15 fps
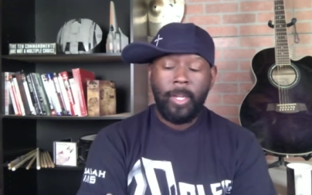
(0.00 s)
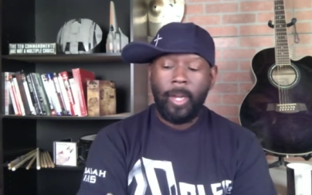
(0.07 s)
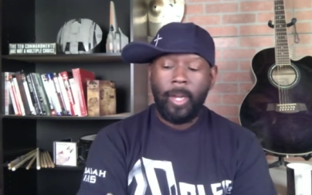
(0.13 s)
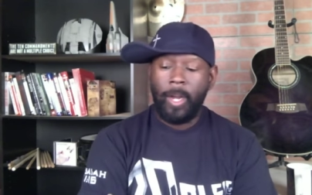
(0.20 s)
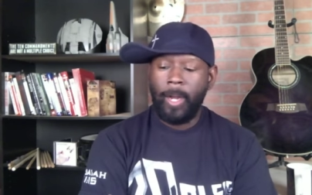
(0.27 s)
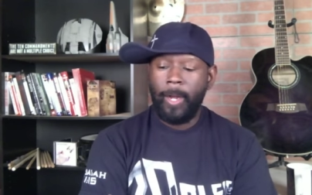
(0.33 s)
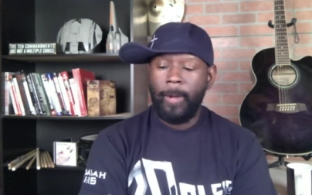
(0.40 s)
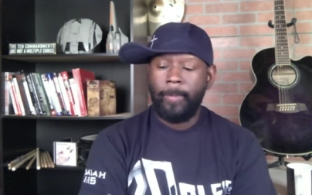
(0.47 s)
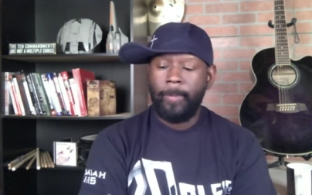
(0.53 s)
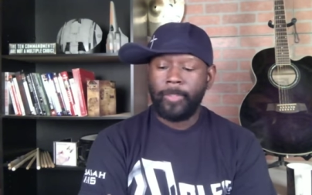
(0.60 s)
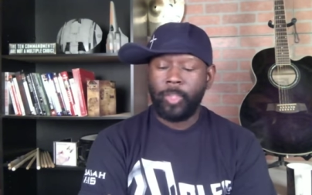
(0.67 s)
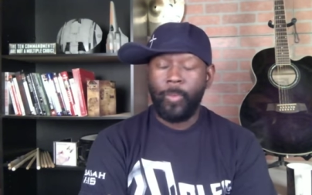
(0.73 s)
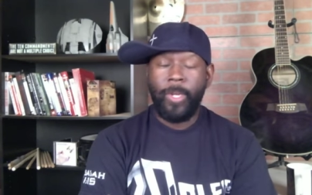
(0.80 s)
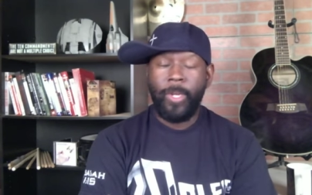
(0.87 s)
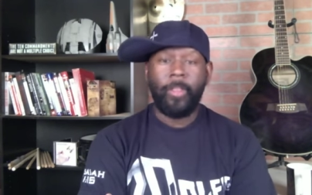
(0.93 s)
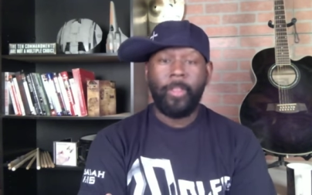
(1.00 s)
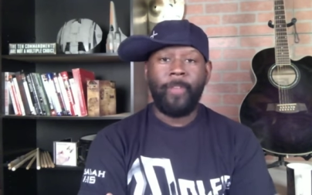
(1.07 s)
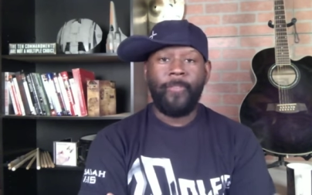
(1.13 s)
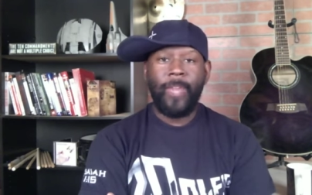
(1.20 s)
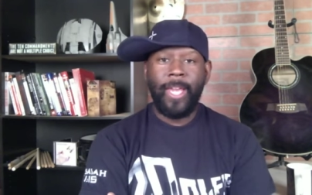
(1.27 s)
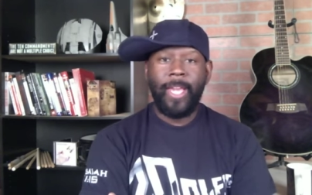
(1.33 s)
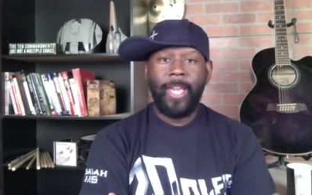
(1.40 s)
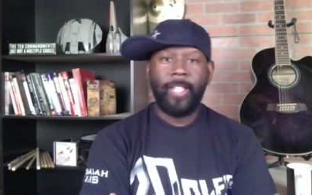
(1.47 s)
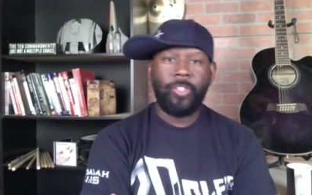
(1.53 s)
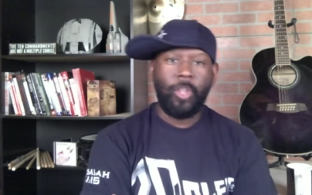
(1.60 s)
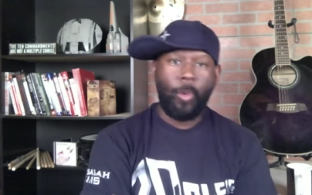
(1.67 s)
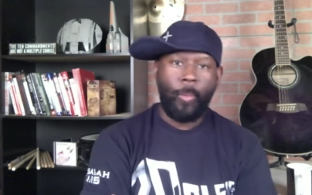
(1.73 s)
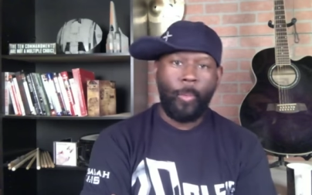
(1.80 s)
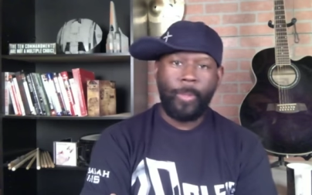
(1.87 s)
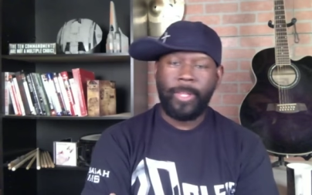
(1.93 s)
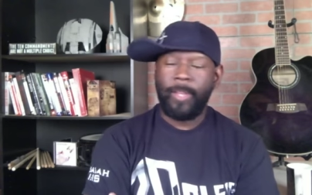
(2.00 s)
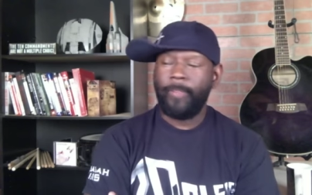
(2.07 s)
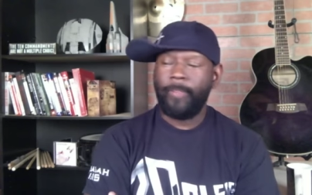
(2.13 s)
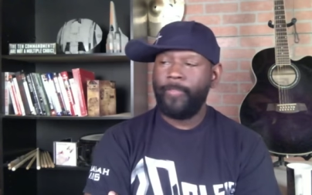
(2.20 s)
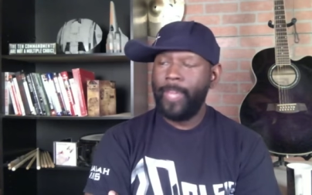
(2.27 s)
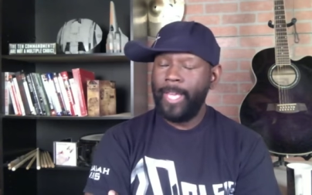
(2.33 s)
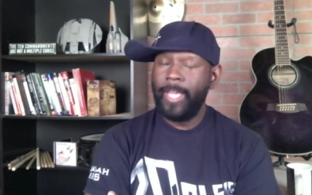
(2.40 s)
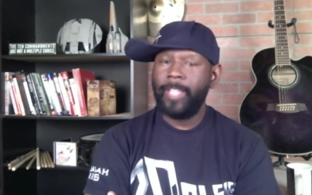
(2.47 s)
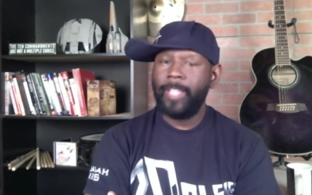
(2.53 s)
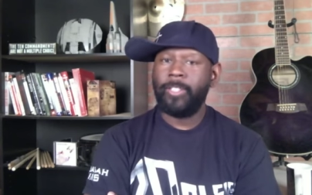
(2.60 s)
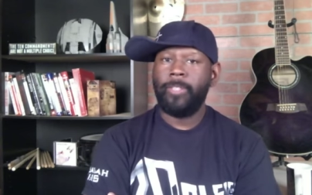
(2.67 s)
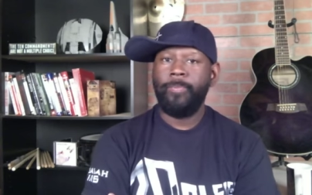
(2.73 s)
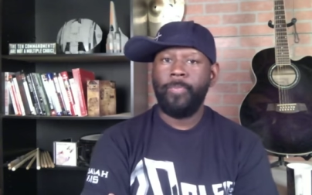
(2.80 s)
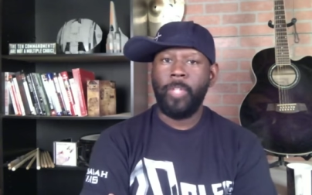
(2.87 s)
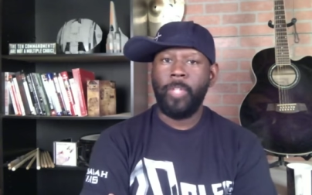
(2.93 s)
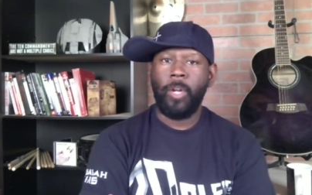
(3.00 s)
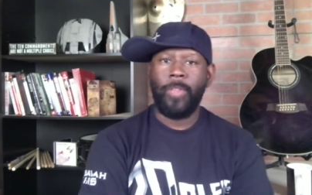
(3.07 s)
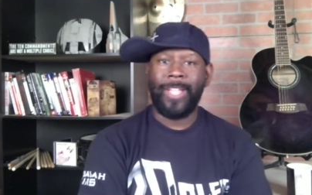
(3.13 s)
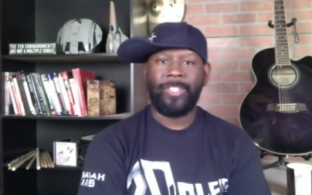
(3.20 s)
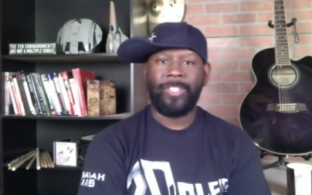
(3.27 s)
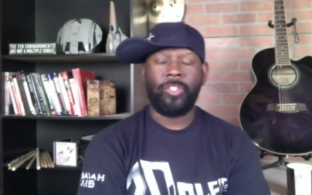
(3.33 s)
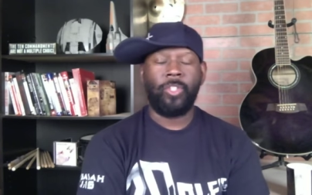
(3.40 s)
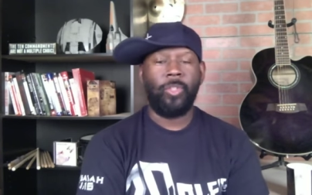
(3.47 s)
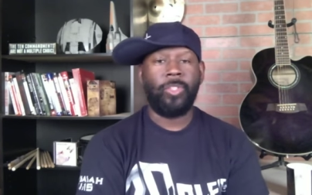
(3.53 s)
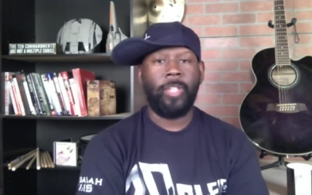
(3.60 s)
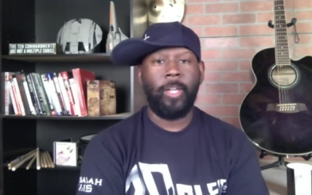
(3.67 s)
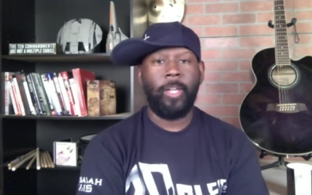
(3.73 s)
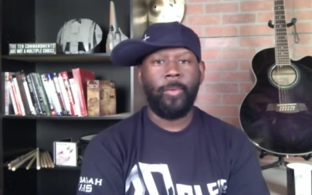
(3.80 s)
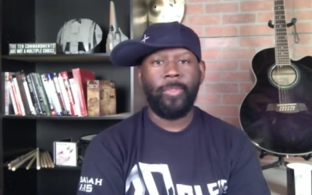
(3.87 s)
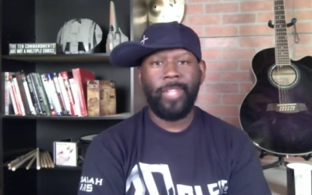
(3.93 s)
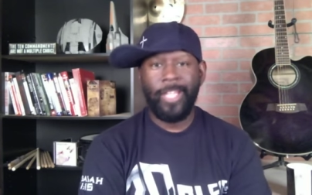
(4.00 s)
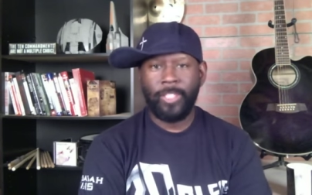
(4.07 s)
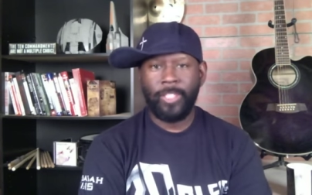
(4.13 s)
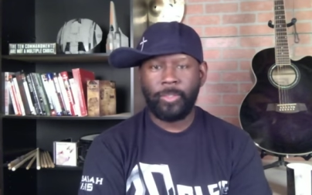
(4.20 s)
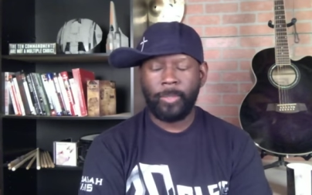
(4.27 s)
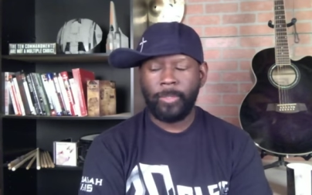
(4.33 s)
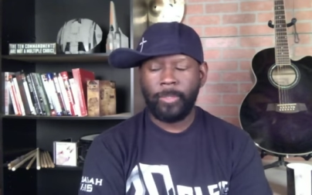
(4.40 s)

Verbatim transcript: Um, so we know that figs, you know, when we think figs, you know, that's associated with Israel.